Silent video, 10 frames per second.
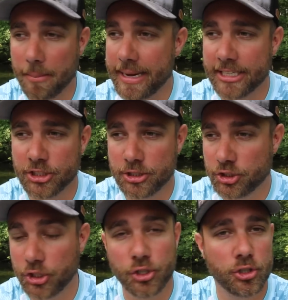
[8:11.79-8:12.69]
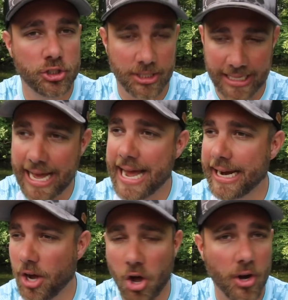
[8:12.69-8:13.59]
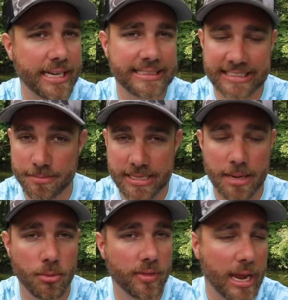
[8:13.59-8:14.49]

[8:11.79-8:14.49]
I mean, June, July, August, September,